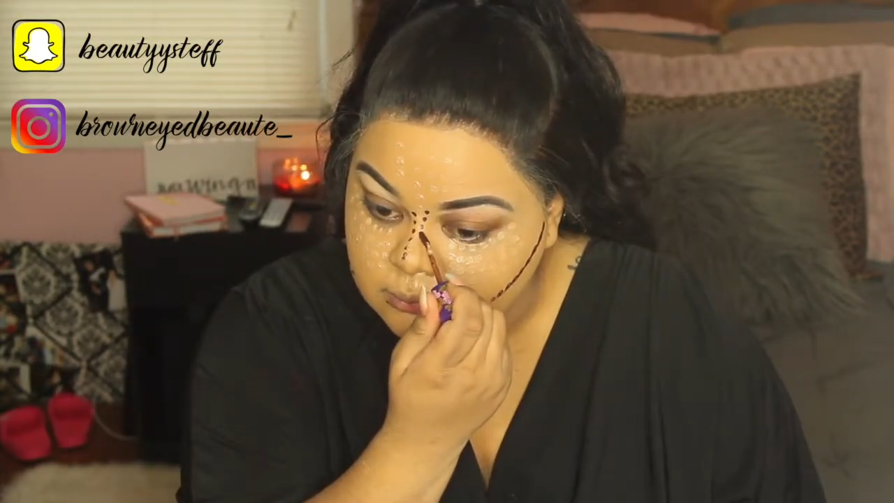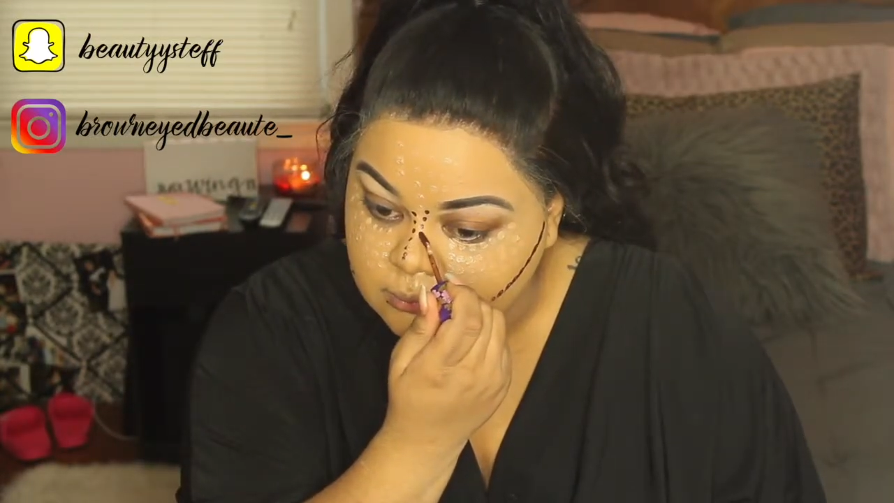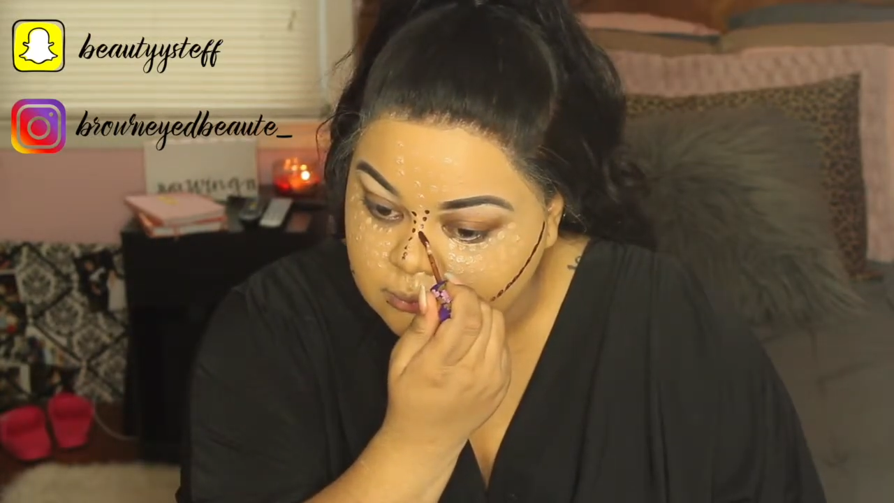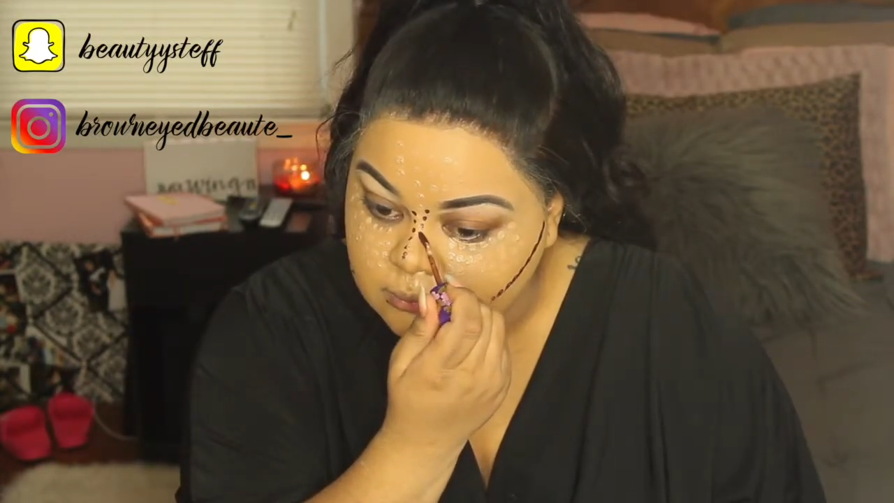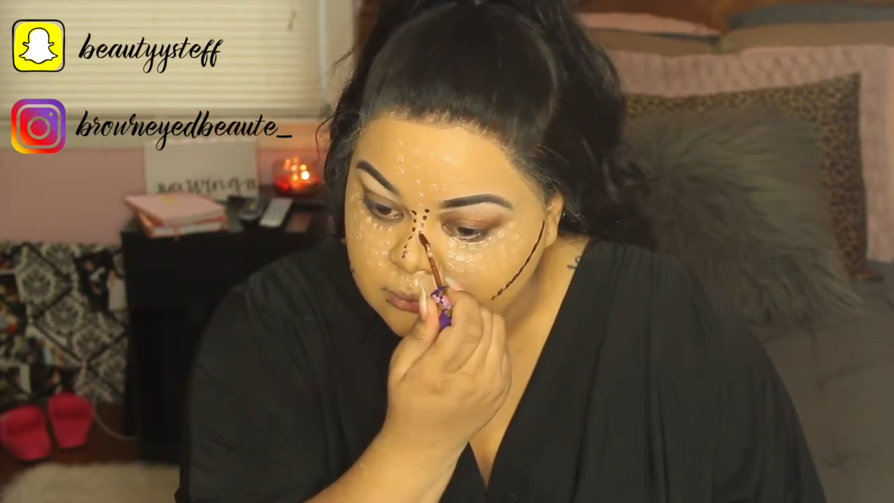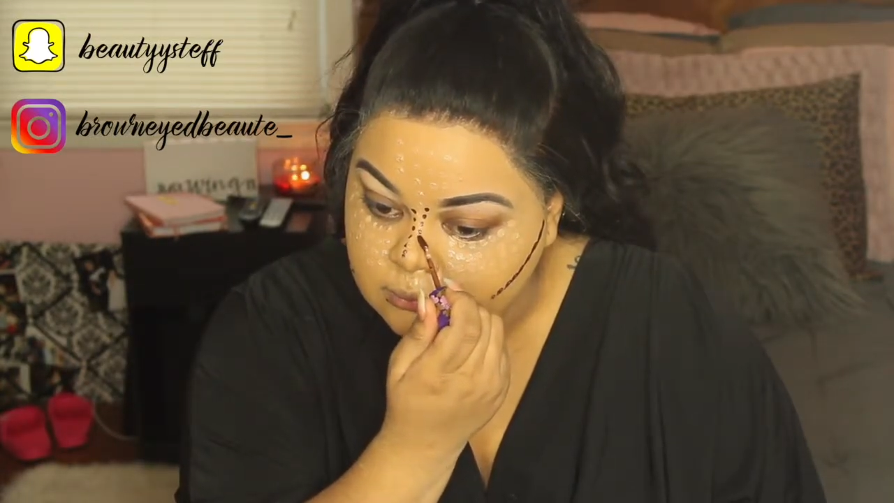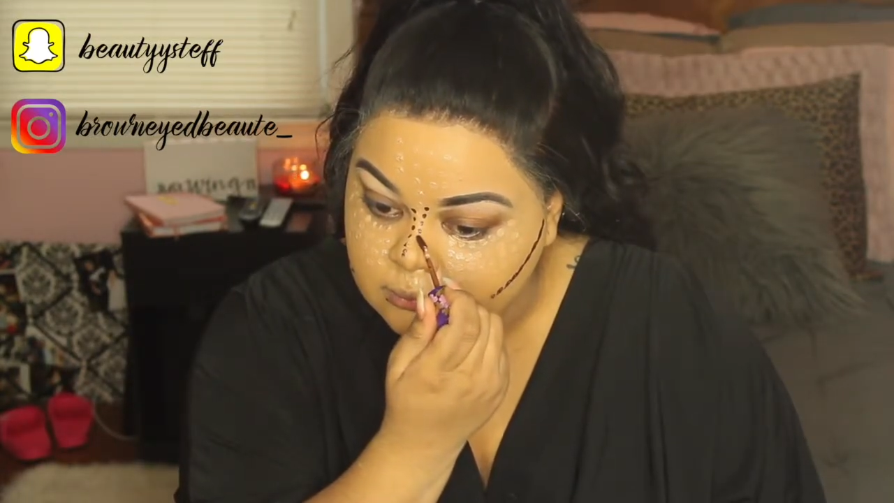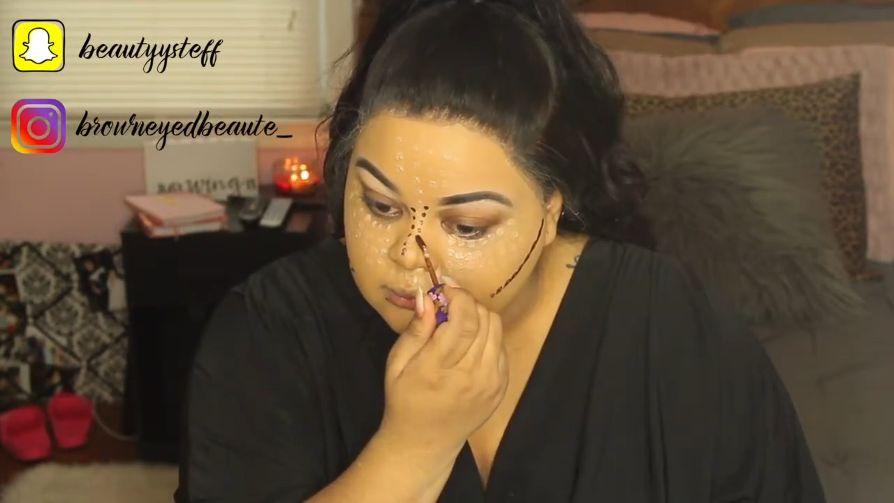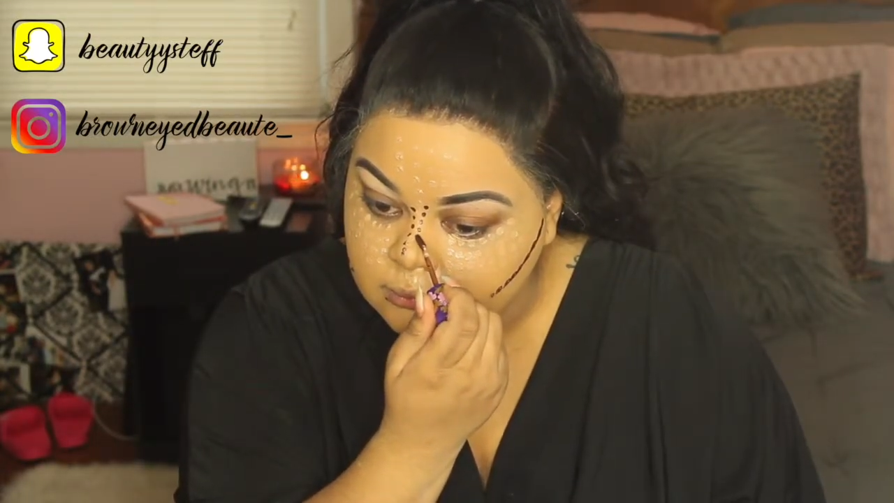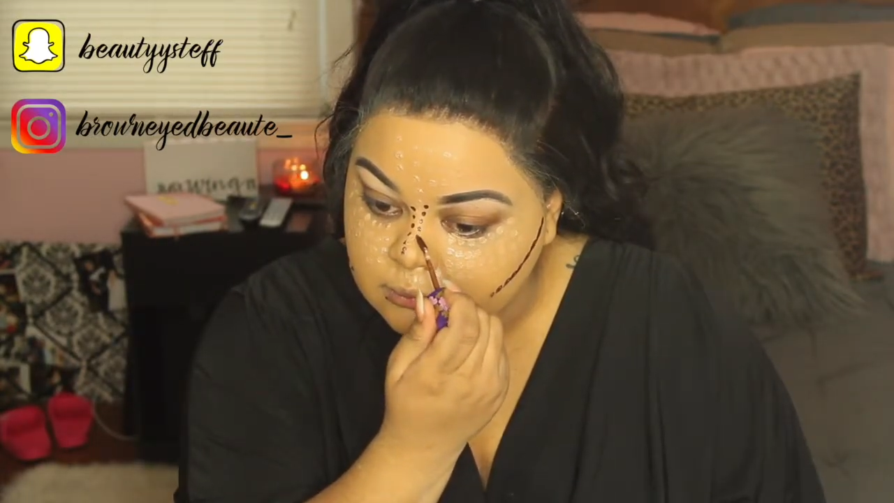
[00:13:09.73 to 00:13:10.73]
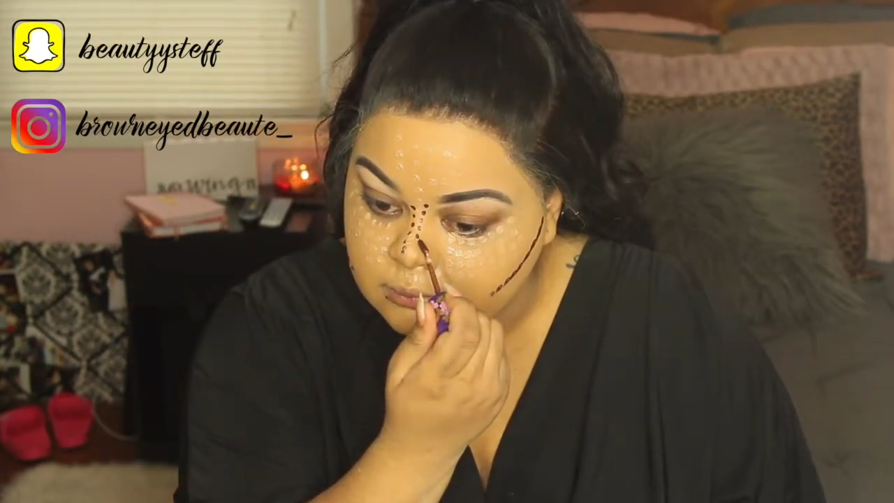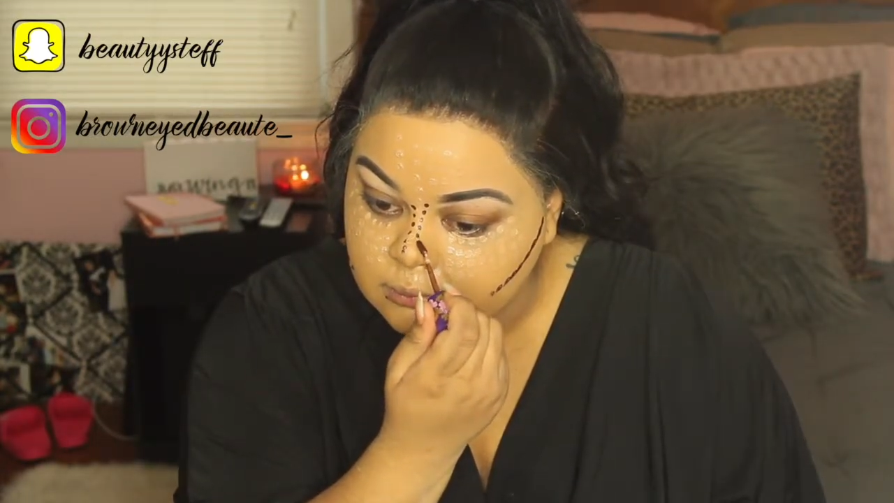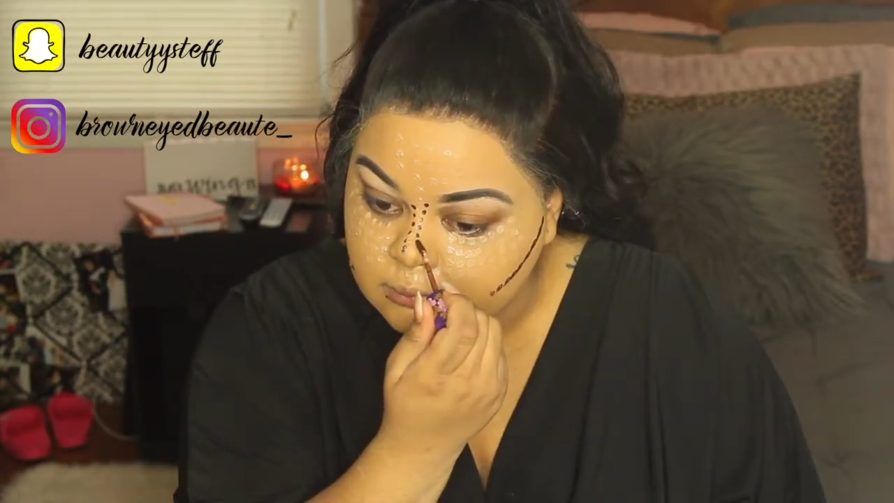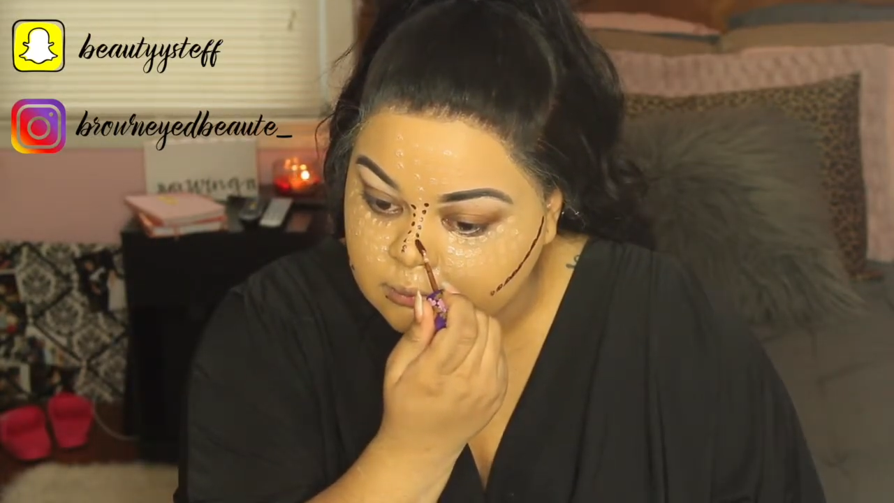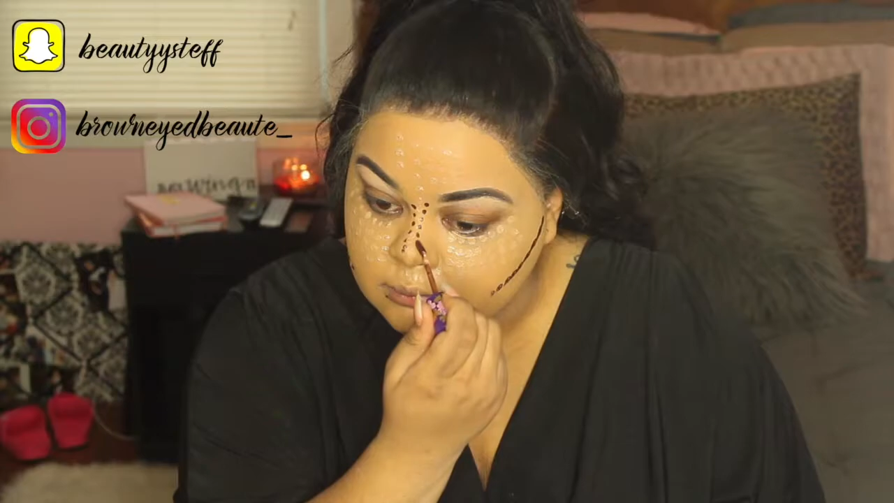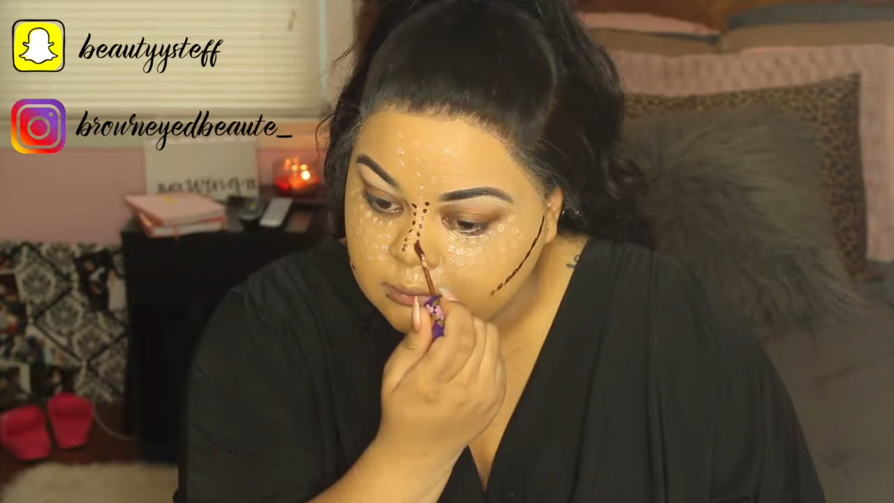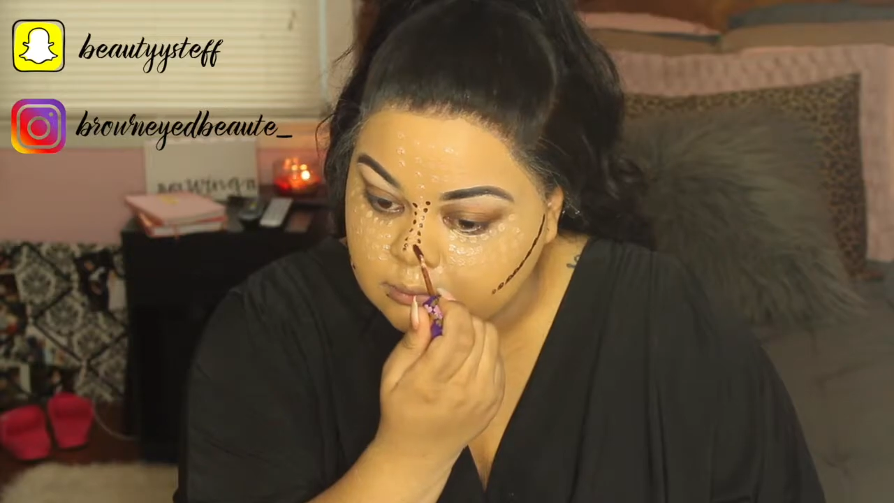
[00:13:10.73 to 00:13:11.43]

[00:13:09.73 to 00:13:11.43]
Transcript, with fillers: Jackson nose.